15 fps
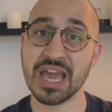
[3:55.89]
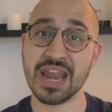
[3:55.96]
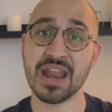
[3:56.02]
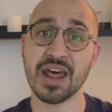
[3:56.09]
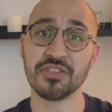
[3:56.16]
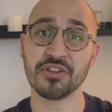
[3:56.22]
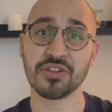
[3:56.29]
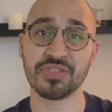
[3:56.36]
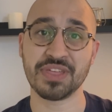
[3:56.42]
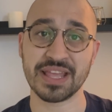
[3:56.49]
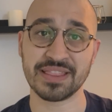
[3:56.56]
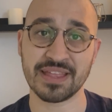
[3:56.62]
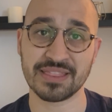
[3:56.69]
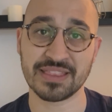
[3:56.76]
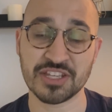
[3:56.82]
Another
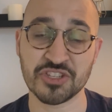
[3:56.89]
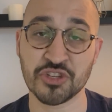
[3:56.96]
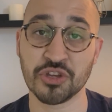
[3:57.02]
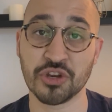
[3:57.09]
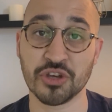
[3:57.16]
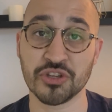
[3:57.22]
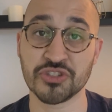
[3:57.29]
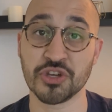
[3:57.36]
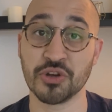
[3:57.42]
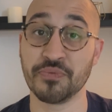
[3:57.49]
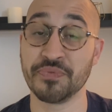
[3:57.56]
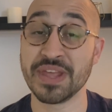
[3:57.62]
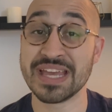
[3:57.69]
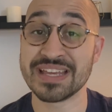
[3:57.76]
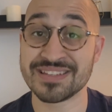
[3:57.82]
thing that this could
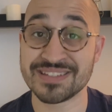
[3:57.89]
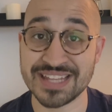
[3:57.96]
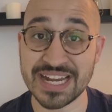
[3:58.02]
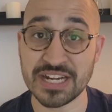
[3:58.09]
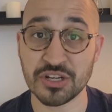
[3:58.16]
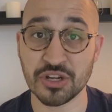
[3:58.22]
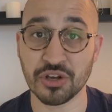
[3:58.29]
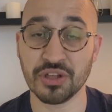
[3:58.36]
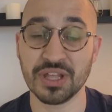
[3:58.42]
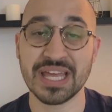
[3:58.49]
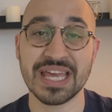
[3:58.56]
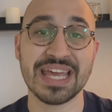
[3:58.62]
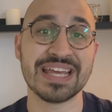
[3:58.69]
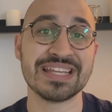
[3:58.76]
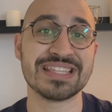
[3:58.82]
also signal
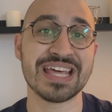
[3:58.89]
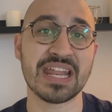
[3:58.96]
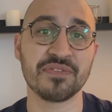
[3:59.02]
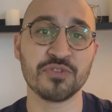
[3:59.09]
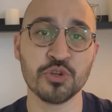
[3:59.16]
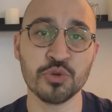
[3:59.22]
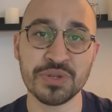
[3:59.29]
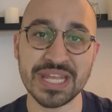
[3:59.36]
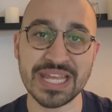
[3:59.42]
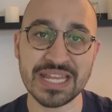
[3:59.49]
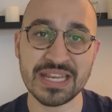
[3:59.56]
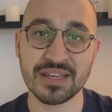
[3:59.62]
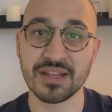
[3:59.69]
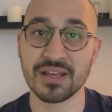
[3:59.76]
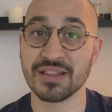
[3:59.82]
is that if you
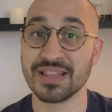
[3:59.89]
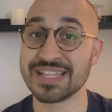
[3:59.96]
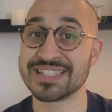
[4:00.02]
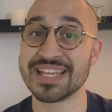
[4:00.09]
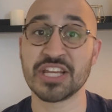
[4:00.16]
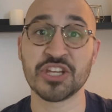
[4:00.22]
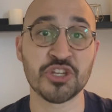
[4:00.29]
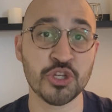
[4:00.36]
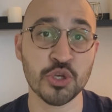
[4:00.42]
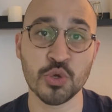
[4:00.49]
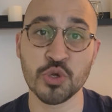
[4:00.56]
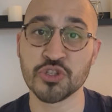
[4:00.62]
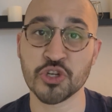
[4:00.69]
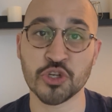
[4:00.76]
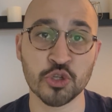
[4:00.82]
need, let's say,
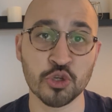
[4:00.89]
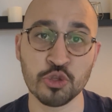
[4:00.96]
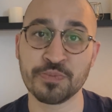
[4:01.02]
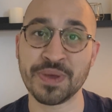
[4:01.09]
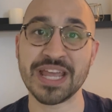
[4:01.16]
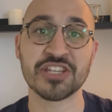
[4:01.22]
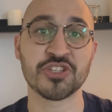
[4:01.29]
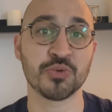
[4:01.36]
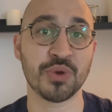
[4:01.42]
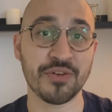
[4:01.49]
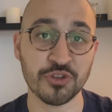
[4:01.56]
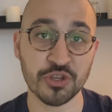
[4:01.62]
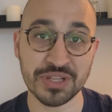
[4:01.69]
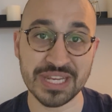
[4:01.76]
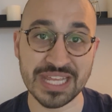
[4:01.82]
shoes or toothpaste, or
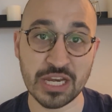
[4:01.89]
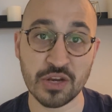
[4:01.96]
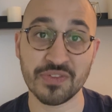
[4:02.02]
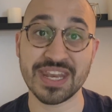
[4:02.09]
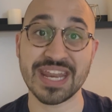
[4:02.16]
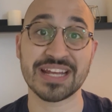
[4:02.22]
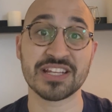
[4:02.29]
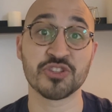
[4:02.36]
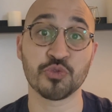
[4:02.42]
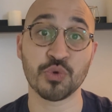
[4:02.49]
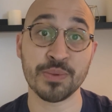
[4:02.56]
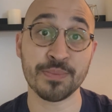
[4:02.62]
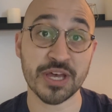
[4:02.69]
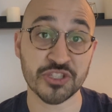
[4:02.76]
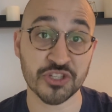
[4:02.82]
whatever you need over the next
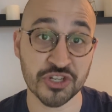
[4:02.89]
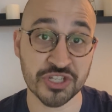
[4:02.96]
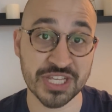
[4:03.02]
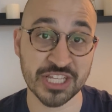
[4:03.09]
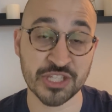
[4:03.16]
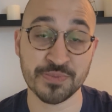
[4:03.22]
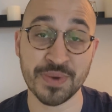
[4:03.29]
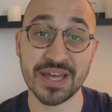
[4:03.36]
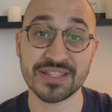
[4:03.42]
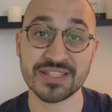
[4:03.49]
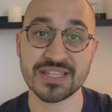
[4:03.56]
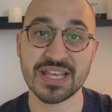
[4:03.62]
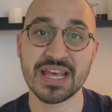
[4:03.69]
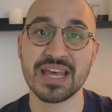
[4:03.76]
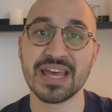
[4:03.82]
three months or six
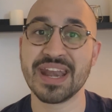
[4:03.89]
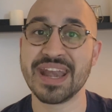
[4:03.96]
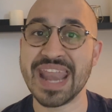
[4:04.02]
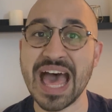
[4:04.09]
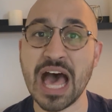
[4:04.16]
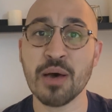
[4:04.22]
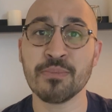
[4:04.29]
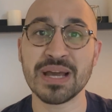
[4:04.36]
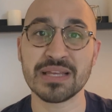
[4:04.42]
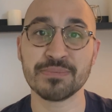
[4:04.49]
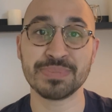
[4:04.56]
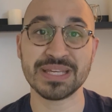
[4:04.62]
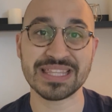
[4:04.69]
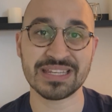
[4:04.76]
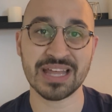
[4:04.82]
months, now
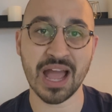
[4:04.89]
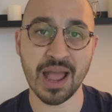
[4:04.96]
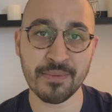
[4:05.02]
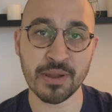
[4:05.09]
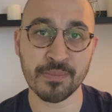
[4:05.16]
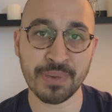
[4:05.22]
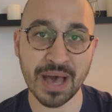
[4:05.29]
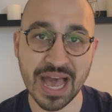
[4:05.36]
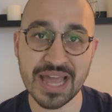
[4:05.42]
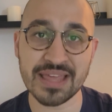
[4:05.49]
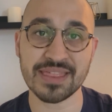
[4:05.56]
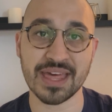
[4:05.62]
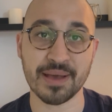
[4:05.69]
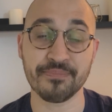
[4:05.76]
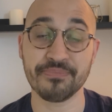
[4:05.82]
might be the time to buy
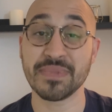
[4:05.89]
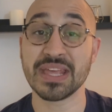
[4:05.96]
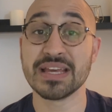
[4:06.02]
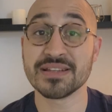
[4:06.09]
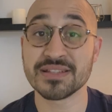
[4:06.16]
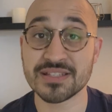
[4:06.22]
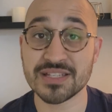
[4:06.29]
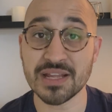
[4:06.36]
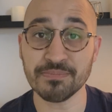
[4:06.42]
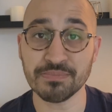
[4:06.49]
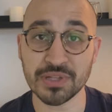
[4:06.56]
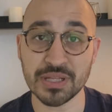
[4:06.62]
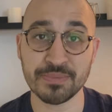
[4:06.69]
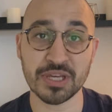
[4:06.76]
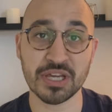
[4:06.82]
them
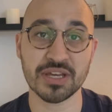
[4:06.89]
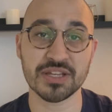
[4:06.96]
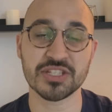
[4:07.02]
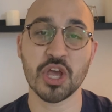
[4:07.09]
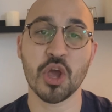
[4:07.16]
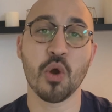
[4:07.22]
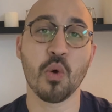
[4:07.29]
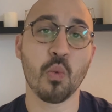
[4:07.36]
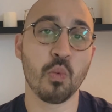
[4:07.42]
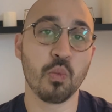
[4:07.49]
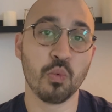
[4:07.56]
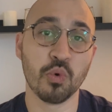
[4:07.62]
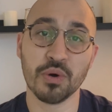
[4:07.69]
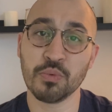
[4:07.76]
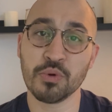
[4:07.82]
simply because
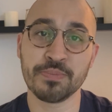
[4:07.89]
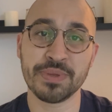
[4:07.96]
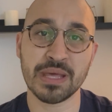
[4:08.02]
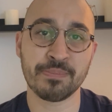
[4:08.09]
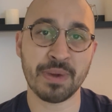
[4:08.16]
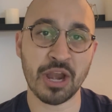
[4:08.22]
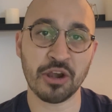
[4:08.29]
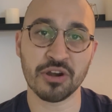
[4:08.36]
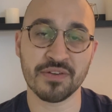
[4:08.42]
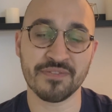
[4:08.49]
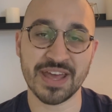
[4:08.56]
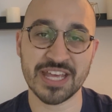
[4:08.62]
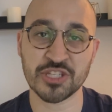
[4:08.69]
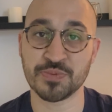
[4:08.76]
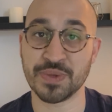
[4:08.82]
what would be a better
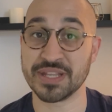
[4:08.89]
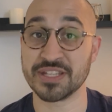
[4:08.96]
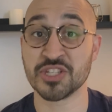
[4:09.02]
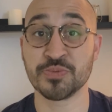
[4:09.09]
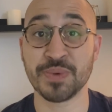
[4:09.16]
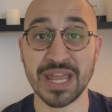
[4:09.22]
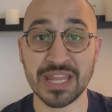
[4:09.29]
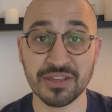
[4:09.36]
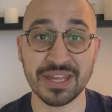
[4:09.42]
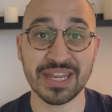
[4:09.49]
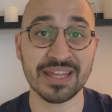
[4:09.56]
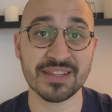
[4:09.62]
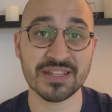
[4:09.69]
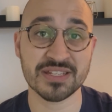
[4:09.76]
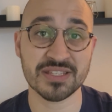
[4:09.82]
investment?
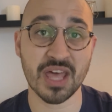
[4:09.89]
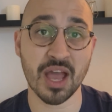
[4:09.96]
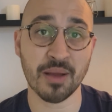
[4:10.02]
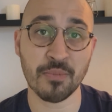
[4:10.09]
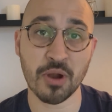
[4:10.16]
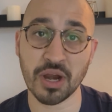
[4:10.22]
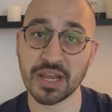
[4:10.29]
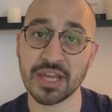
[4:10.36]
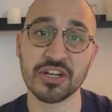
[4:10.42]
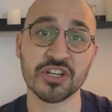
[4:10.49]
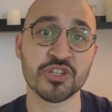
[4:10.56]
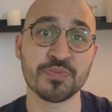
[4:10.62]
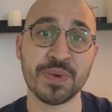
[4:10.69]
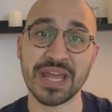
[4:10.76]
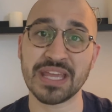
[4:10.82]
Speculating in the stock market
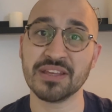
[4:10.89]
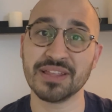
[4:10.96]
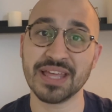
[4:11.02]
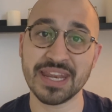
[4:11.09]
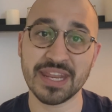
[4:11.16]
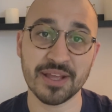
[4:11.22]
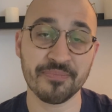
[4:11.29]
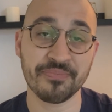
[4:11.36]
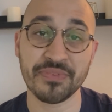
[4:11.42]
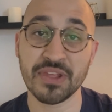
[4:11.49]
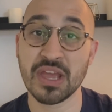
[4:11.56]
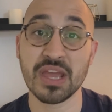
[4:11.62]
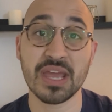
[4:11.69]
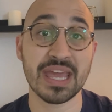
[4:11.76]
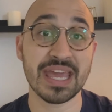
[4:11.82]
or speculating
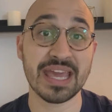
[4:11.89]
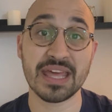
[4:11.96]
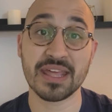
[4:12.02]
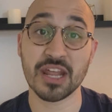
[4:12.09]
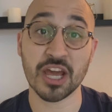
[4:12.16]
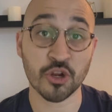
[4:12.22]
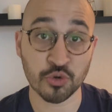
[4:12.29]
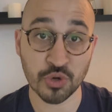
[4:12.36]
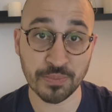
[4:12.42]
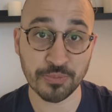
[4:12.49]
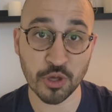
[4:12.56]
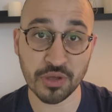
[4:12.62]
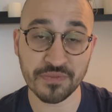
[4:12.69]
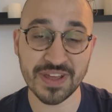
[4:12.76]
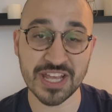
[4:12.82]
in a
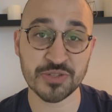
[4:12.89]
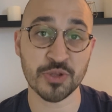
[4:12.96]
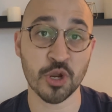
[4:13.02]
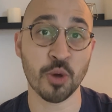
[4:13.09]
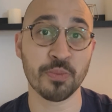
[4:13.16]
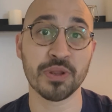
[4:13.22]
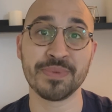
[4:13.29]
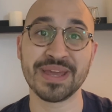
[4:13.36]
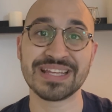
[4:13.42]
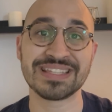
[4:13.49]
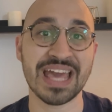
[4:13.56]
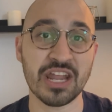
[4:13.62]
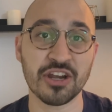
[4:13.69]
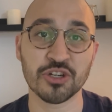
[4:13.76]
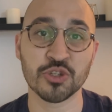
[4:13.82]
crypto investment hoping to
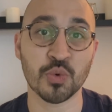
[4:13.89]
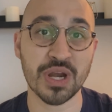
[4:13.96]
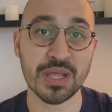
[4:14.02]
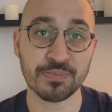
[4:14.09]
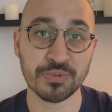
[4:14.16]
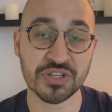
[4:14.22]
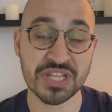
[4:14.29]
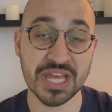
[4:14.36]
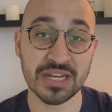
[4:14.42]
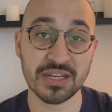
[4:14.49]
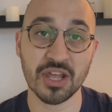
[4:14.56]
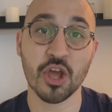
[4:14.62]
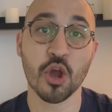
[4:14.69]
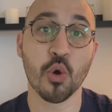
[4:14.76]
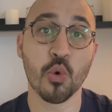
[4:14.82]
make 10 or
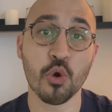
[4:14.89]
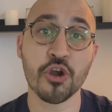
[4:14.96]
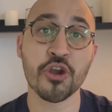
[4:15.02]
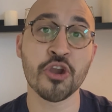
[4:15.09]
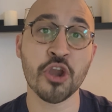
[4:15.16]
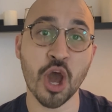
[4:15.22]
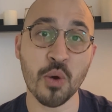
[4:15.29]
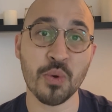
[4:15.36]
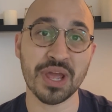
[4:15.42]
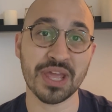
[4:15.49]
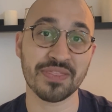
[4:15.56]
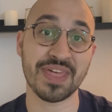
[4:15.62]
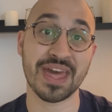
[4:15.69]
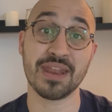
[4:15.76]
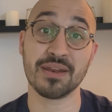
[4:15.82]
20% or
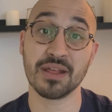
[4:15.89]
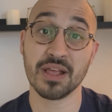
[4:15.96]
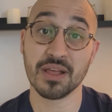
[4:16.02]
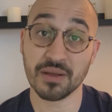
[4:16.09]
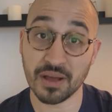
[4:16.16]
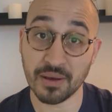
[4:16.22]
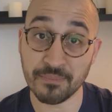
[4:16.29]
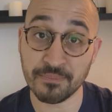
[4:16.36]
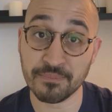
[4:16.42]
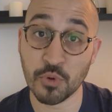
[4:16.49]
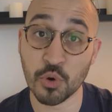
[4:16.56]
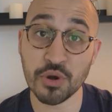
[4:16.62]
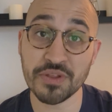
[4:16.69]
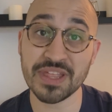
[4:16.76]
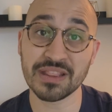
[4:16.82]
knowing that
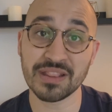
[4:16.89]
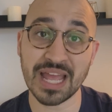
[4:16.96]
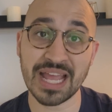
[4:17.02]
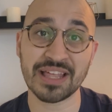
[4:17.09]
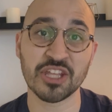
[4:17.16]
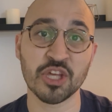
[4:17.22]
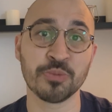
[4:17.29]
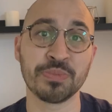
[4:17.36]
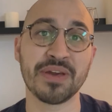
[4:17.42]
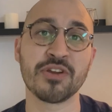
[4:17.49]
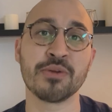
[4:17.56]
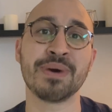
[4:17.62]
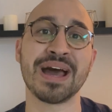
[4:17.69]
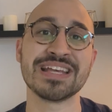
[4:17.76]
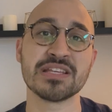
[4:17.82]
more than likely you'll be
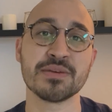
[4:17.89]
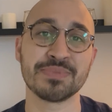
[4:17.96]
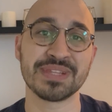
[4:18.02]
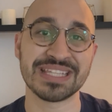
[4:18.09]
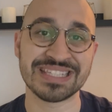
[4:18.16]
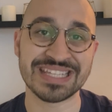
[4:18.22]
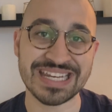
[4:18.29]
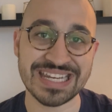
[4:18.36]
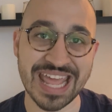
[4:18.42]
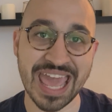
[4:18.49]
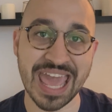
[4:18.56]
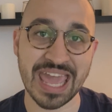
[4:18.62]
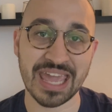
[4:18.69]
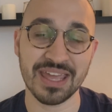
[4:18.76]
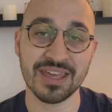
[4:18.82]
able to buy something
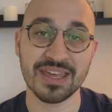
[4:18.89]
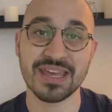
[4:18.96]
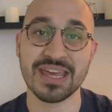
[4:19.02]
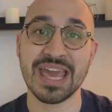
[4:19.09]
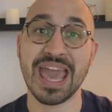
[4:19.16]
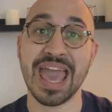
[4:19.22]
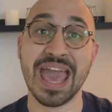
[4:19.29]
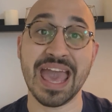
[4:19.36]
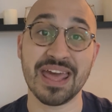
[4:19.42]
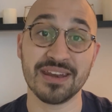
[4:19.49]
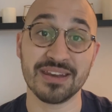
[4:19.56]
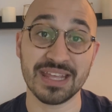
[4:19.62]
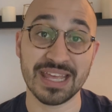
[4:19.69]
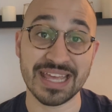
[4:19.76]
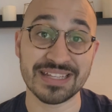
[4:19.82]
today
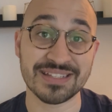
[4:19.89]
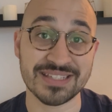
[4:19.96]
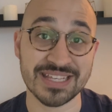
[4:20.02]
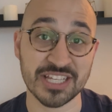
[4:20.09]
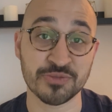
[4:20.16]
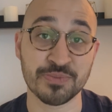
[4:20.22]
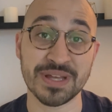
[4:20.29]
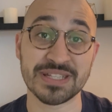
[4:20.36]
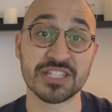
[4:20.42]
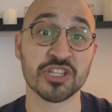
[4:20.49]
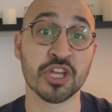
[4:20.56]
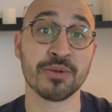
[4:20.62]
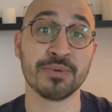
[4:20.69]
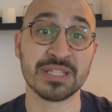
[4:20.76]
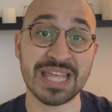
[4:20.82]
and in six months
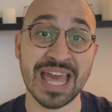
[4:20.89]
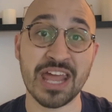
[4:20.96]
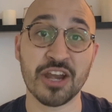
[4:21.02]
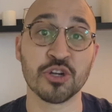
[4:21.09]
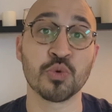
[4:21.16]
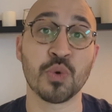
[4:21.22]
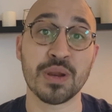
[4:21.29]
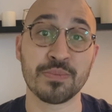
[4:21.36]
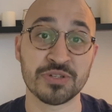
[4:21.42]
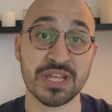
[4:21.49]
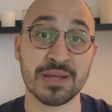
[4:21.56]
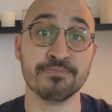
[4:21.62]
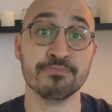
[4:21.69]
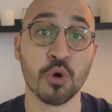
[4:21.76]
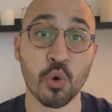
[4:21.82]
it's going to be 10 or
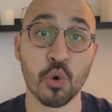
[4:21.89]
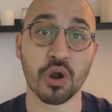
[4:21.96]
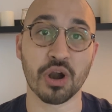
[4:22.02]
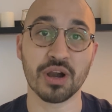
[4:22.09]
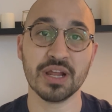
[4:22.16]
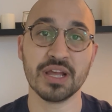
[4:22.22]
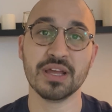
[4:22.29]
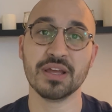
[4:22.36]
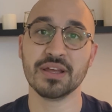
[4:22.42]
20% more.